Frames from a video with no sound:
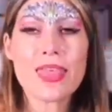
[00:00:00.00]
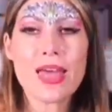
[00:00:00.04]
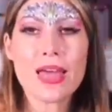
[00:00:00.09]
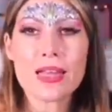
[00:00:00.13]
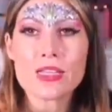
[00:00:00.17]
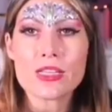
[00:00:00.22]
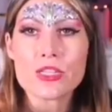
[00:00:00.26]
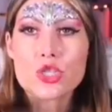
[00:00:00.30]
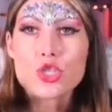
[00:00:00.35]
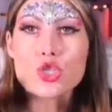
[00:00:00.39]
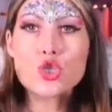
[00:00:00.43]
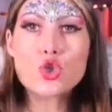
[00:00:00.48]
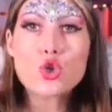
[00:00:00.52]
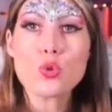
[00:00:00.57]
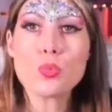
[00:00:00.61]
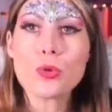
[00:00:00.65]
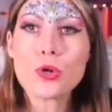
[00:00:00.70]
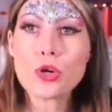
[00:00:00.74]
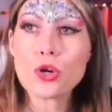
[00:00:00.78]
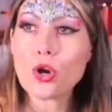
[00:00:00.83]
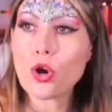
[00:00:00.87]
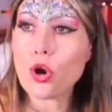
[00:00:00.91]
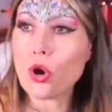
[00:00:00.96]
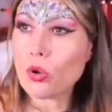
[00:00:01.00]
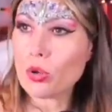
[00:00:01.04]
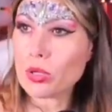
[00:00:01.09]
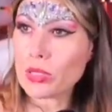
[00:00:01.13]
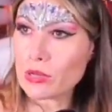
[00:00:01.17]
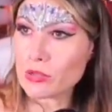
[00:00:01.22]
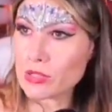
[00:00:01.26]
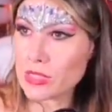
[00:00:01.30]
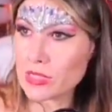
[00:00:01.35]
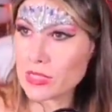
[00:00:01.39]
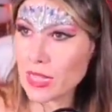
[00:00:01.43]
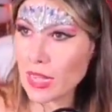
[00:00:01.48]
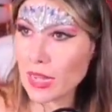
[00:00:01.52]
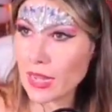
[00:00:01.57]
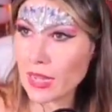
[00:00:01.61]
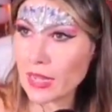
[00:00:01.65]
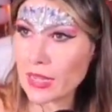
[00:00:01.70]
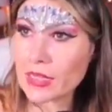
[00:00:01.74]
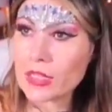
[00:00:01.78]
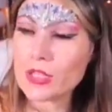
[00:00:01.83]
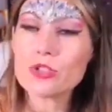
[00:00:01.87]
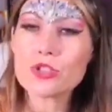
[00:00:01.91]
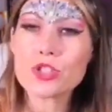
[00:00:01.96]
that it's super cold
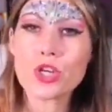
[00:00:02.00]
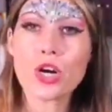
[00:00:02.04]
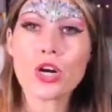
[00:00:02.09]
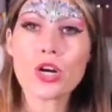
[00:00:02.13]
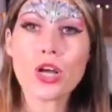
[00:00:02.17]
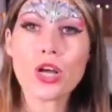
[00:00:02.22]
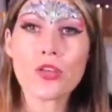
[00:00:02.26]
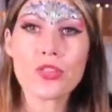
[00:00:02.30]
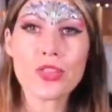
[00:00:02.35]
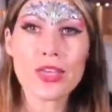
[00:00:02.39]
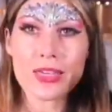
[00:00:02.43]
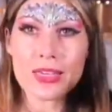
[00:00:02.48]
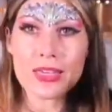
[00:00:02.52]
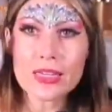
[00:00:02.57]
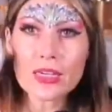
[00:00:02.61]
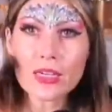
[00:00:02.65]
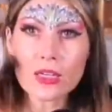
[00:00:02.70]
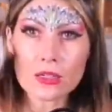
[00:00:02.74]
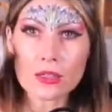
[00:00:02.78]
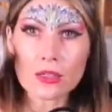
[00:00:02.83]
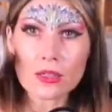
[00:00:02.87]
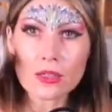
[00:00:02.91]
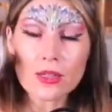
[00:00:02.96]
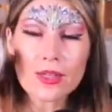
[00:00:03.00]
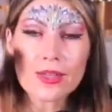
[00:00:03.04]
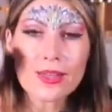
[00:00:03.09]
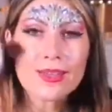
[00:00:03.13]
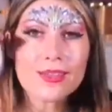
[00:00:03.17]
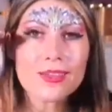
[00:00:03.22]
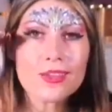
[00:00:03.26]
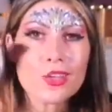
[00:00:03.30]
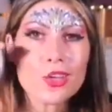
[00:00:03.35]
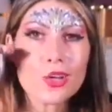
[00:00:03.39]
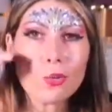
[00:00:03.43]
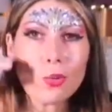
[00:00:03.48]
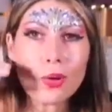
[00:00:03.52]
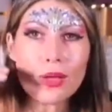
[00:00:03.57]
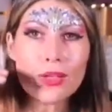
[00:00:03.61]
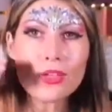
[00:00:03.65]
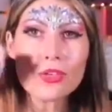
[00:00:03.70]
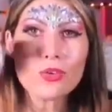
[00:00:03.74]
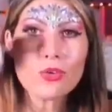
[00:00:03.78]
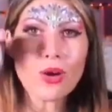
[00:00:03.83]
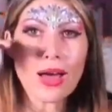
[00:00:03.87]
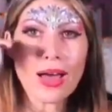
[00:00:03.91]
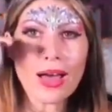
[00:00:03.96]
outside, you turn on the heater. You know when
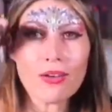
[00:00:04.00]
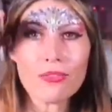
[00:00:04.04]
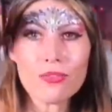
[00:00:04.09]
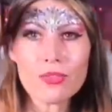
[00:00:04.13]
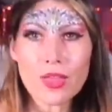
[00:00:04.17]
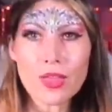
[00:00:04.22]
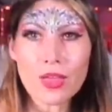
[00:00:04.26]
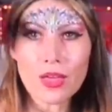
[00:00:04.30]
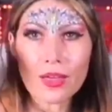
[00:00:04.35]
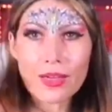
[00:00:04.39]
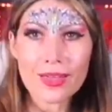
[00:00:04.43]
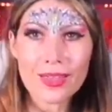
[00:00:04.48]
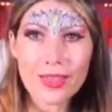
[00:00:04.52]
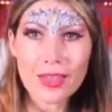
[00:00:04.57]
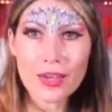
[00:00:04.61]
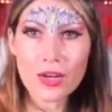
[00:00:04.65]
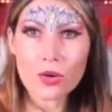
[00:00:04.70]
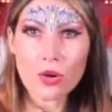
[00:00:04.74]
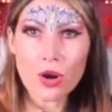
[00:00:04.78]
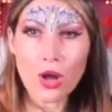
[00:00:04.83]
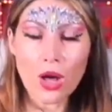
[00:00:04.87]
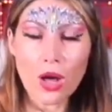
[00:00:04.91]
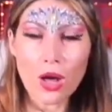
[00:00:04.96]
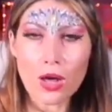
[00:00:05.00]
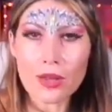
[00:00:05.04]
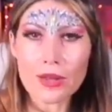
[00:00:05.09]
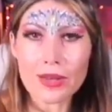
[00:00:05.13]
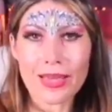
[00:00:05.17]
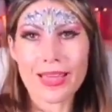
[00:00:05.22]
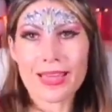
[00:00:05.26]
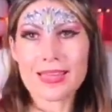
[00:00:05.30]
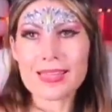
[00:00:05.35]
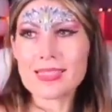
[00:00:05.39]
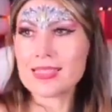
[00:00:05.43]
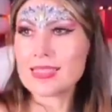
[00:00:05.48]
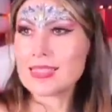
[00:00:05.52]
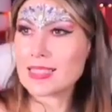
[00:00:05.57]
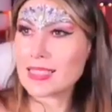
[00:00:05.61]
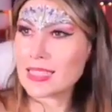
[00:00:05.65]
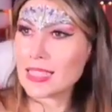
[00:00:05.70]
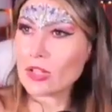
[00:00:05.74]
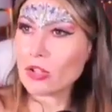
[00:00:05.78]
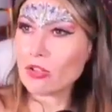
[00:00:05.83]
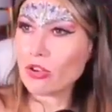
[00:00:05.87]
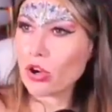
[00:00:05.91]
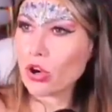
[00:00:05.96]
you have the heater on and it's still